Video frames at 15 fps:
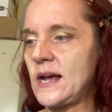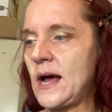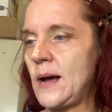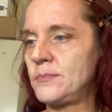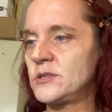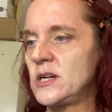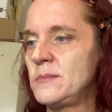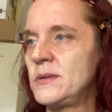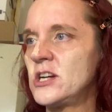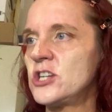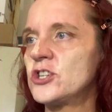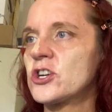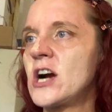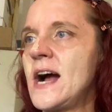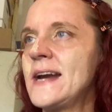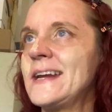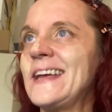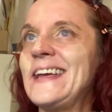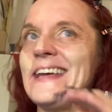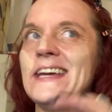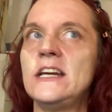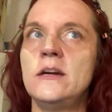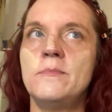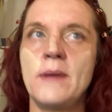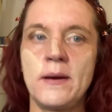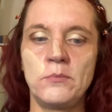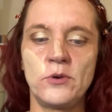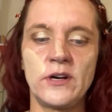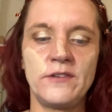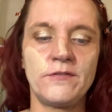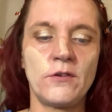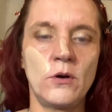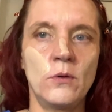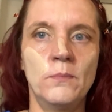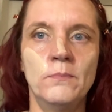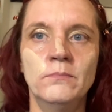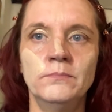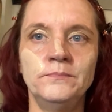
option because you're kind of in memory foam.